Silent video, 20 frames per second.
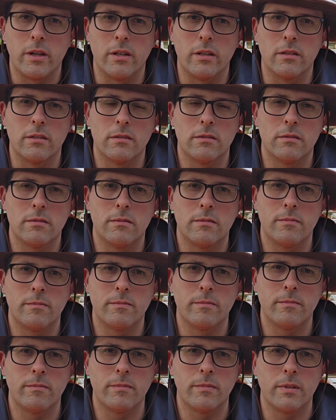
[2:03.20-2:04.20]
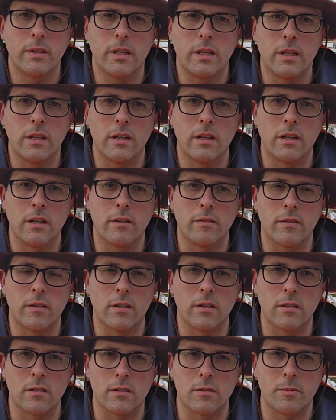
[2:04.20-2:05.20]
you have
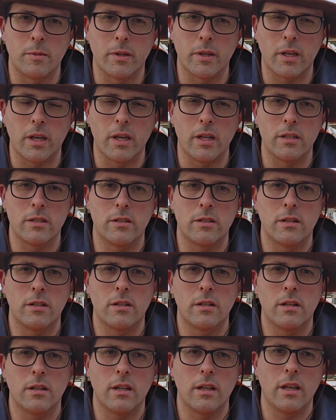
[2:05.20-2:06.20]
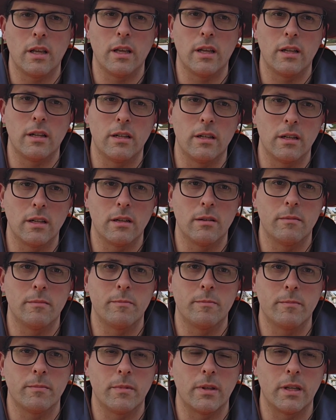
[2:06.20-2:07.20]
got a lot of spare cash and
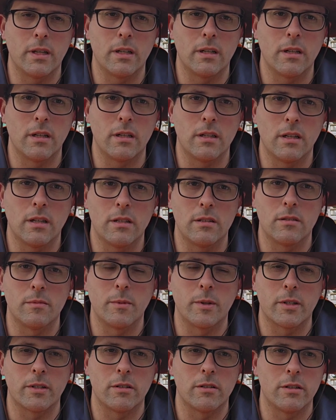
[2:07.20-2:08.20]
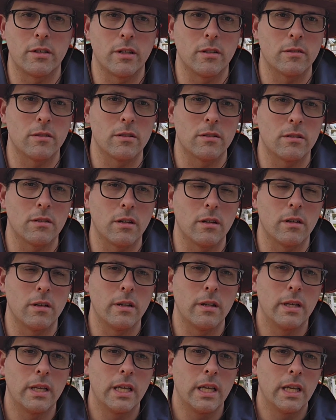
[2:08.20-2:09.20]
need some extra shelter. So
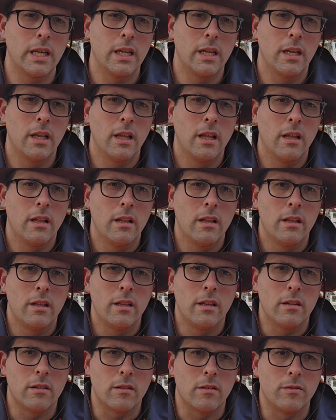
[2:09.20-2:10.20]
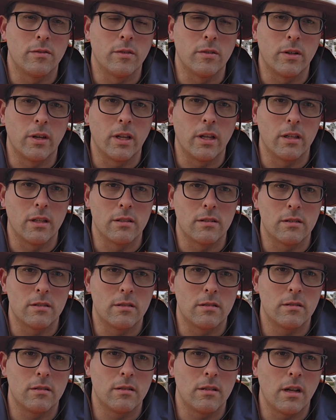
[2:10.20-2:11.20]
looking forward to getting
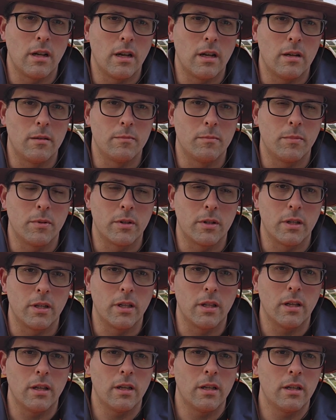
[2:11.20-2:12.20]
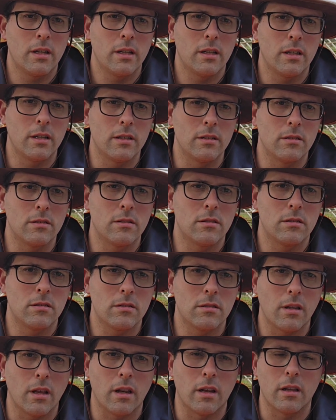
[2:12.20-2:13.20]
this put together.
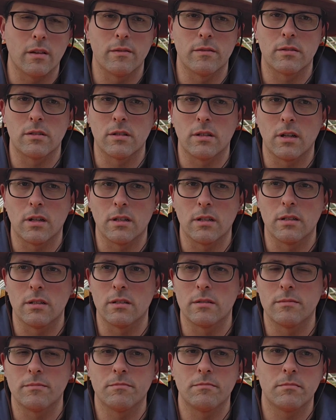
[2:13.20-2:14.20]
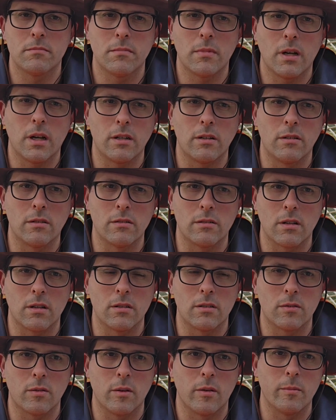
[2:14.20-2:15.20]
It's going to give us another 100 or so
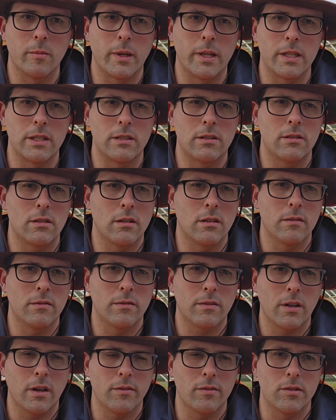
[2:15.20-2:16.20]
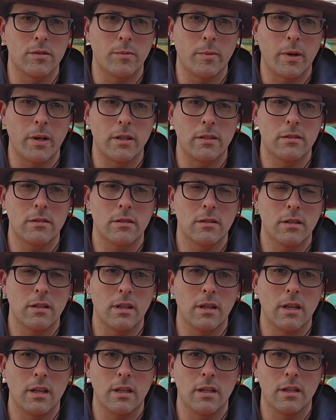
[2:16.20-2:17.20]
square metres of covered space,
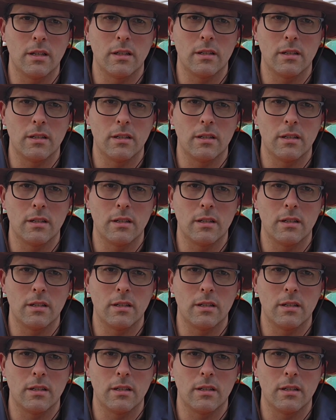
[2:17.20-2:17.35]
and